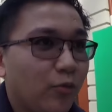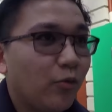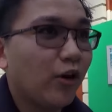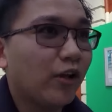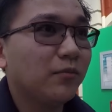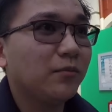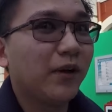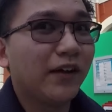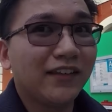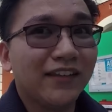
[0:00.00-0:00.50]

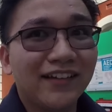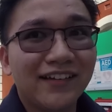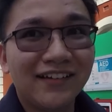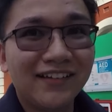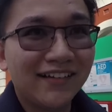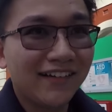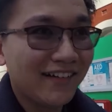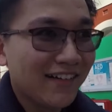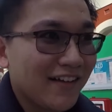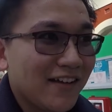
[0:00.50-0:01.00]
1, but
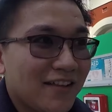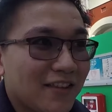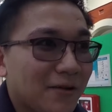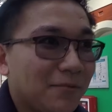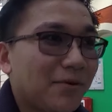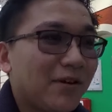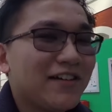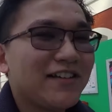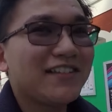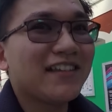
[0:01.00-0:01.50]
the
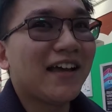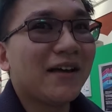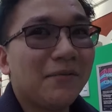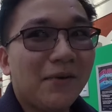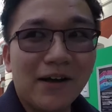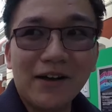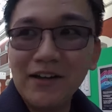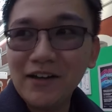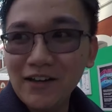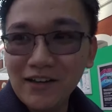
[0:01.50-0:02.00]
first time
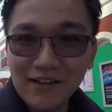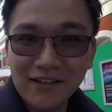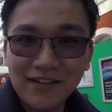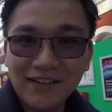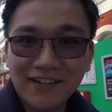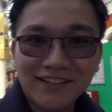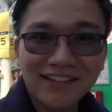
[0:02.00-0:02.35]
I